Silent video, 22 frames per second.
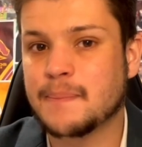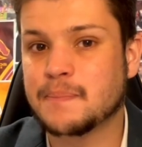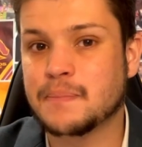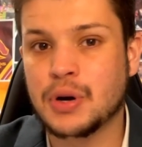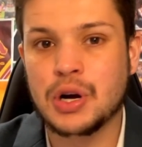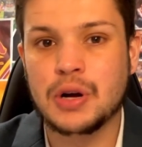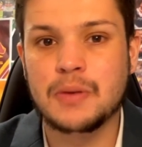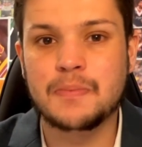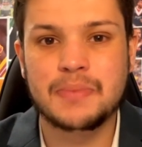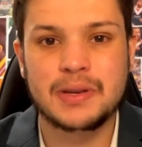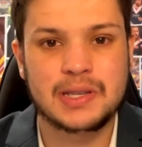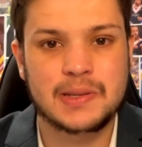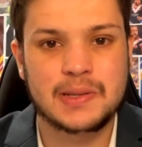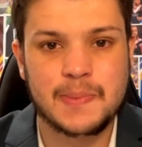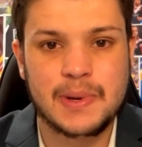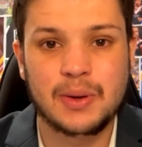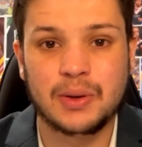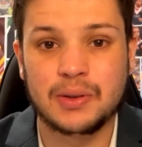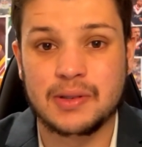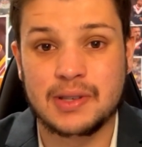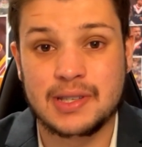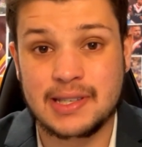
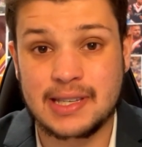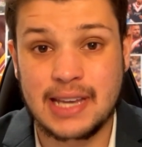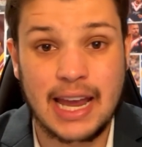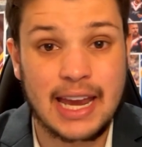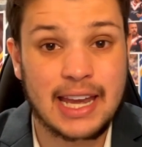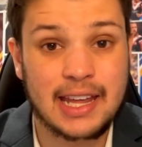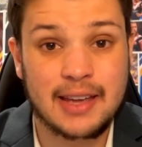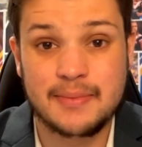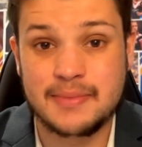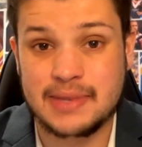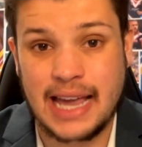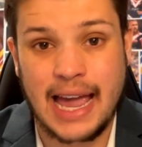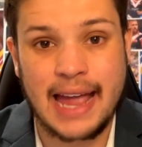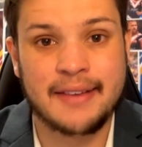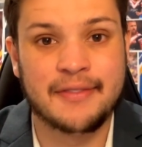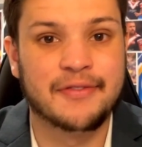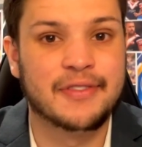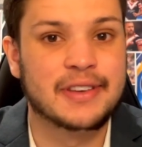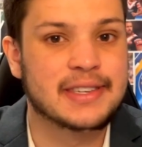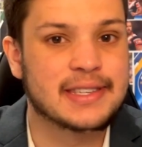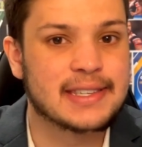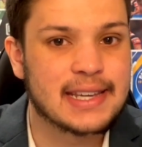purpose-built stadiums
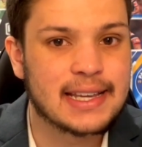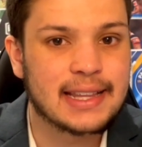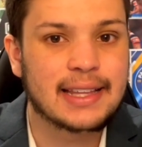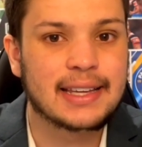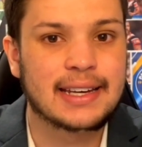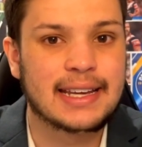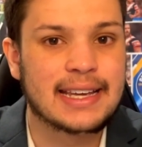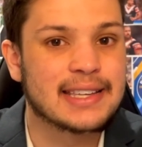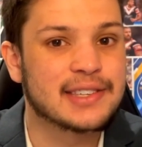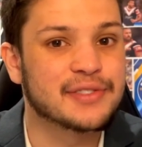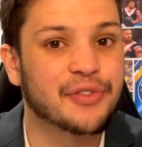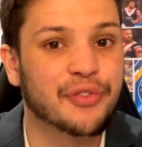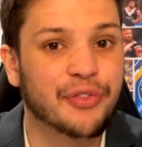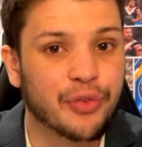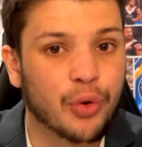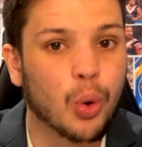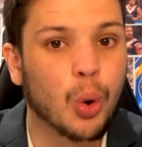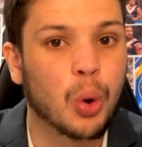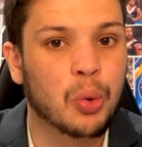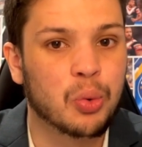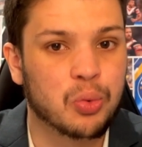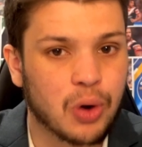and facilities
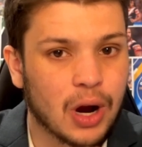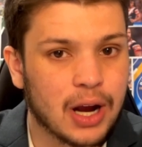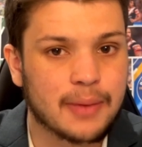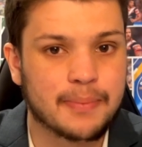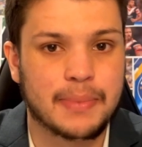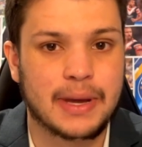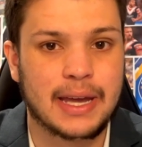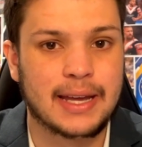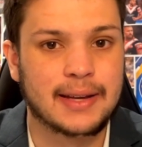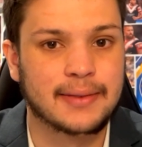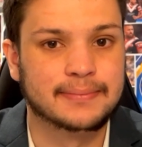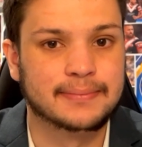for rugby,